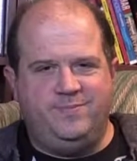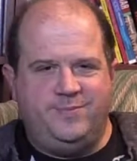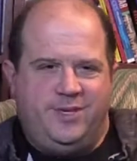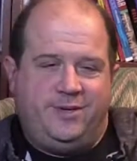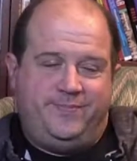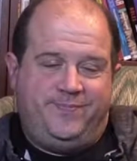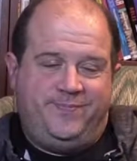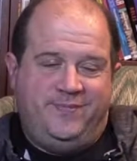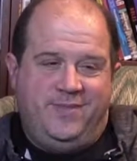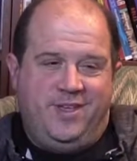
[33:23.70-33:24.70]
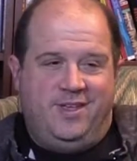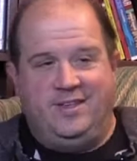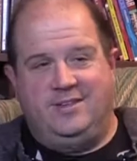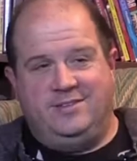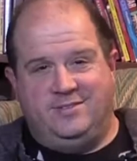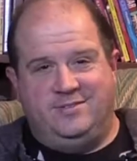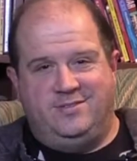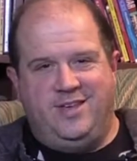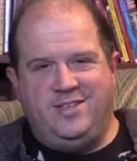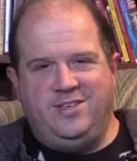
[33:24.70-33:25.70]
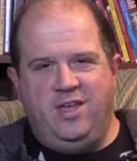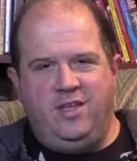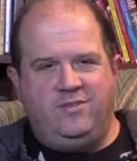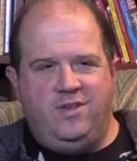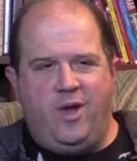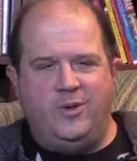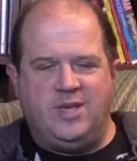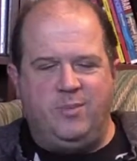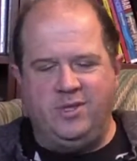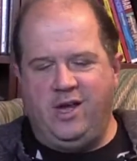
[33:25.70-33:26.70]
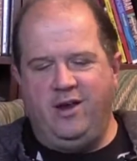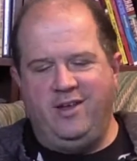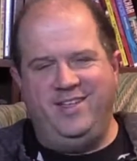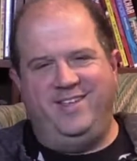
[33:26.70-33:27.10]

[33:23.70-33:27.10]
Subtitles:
So it's always up in the air.